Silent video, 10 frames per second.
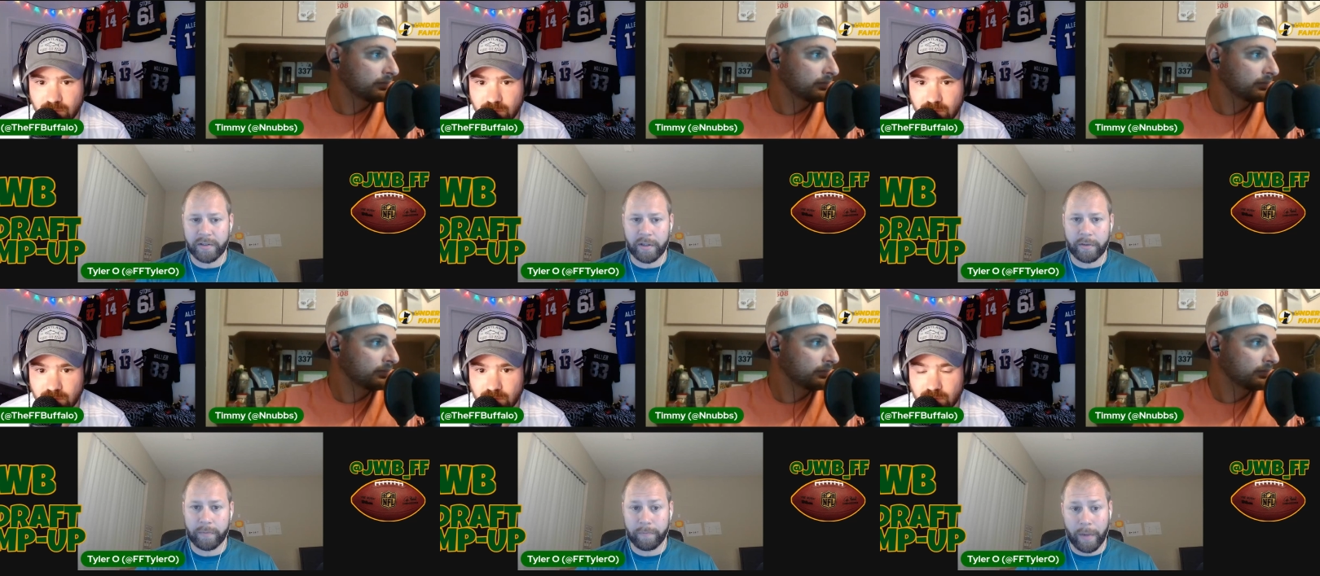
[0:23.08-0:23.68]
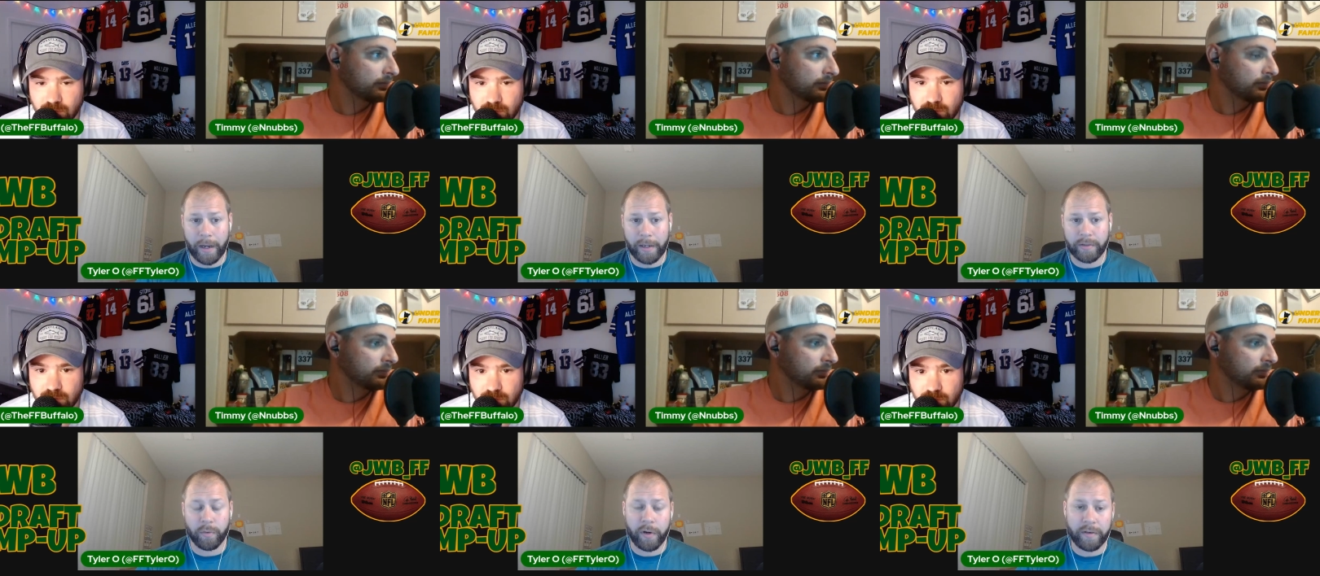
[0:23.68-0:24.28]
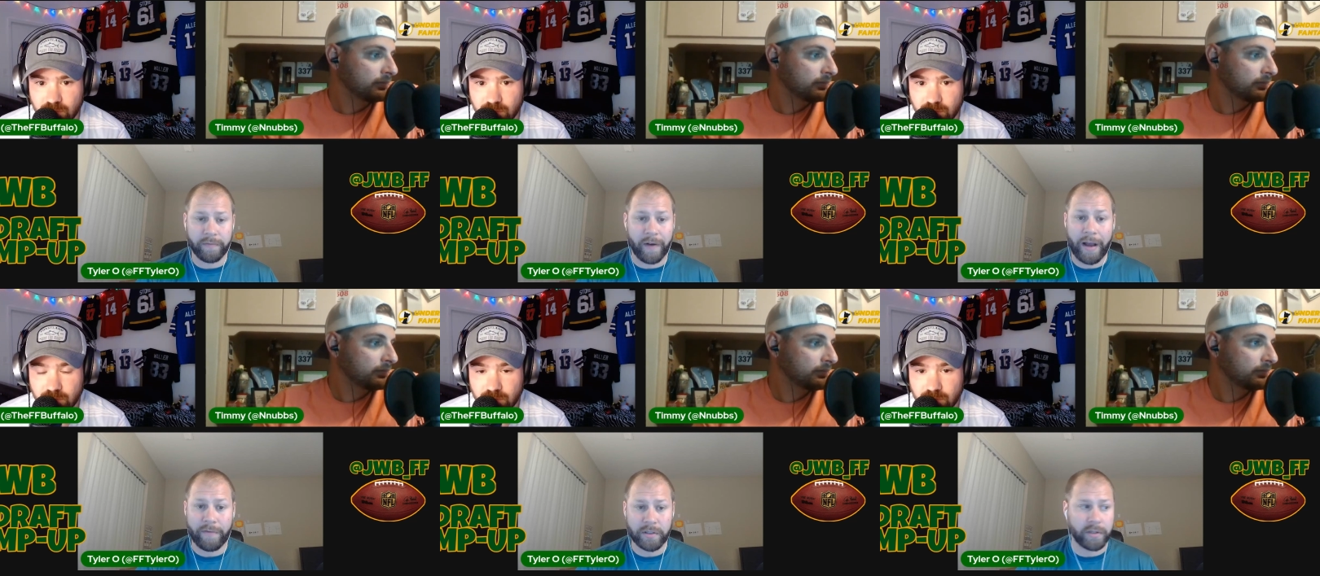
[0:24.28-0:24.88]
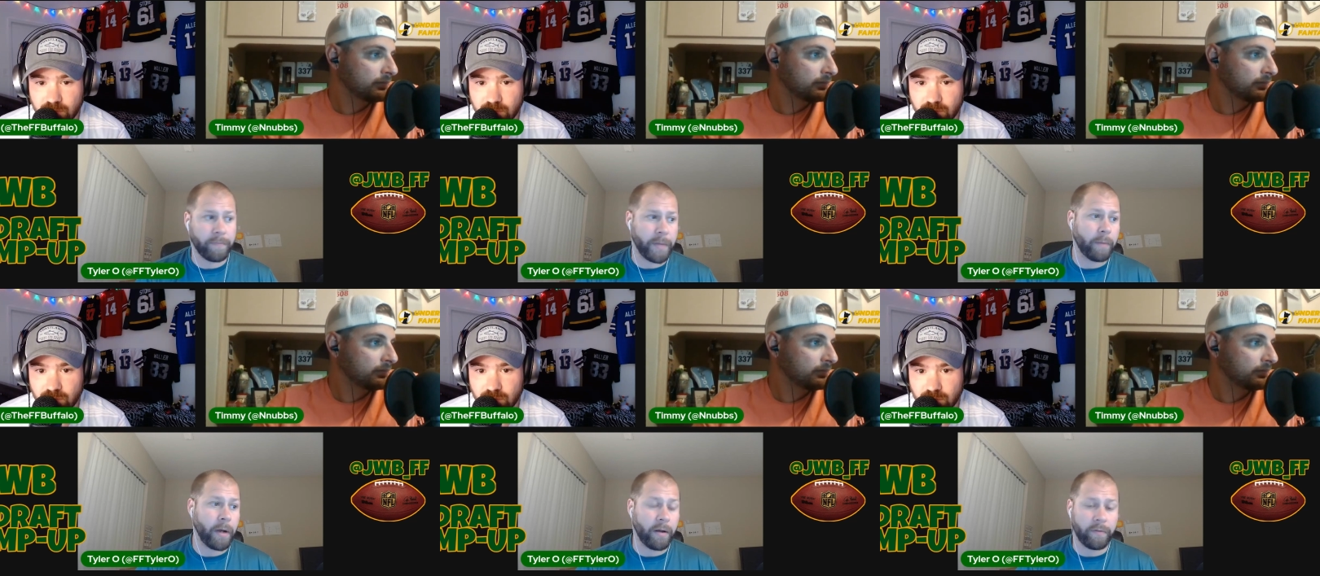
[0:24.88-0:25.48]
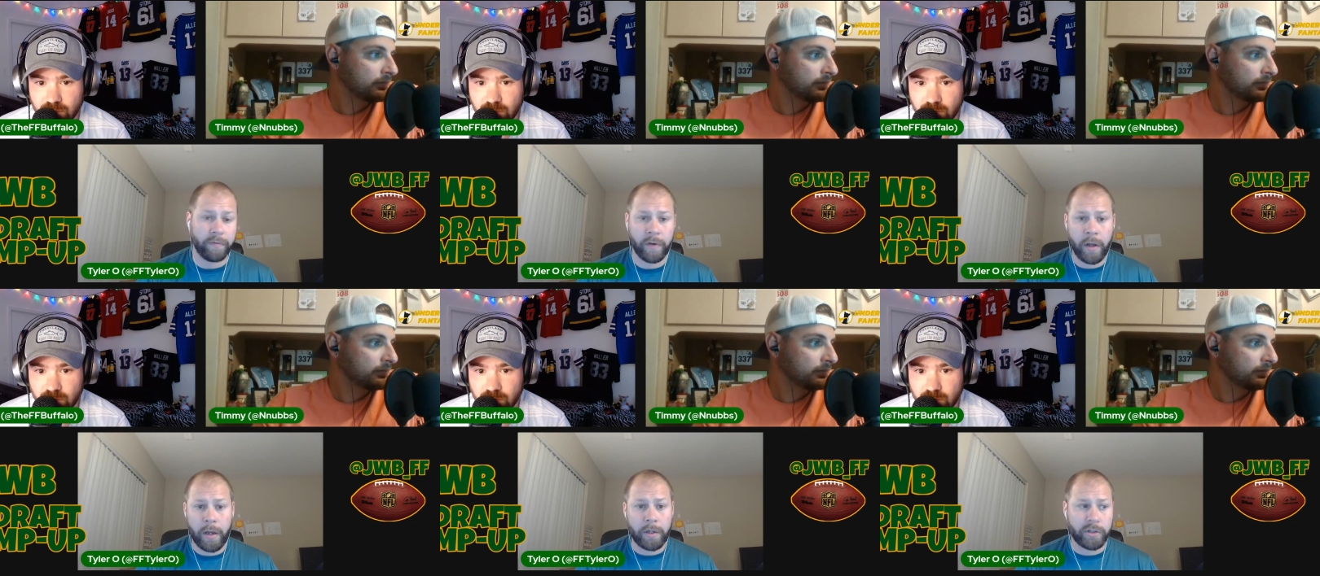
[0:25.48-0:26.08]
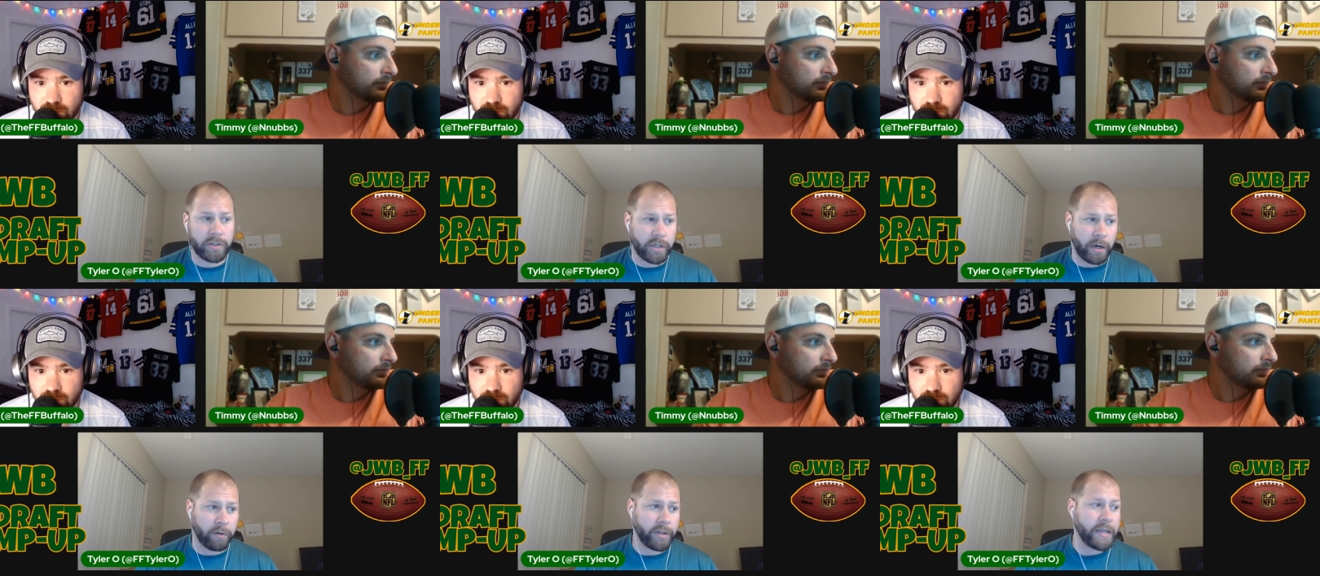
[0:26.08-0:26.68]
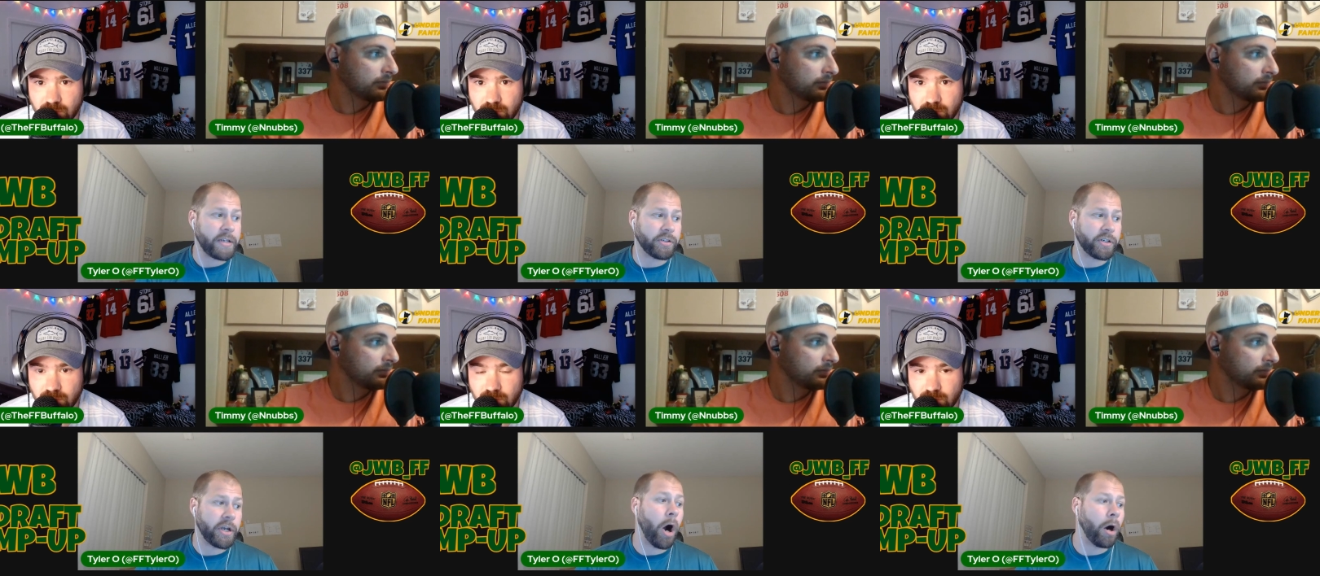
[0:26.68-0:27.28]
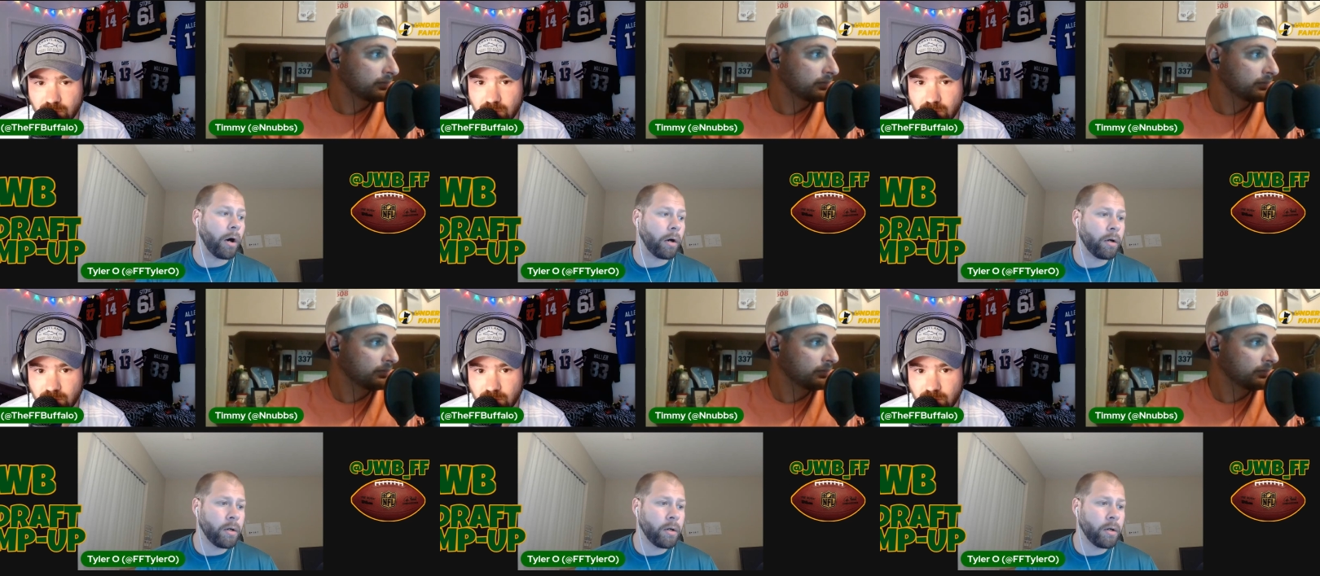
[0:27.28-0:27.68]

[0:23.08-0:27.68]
Speaker 1: and my 25 is a bit above generally ECR.